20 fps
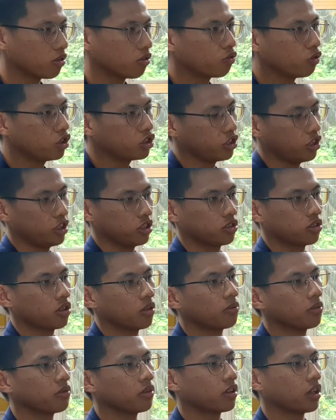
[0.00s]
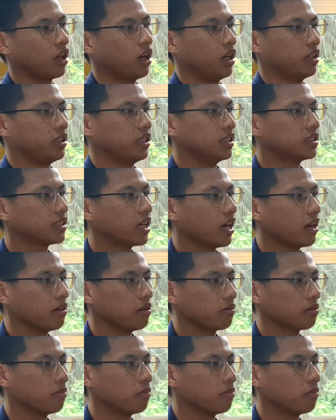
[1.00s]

which is the design,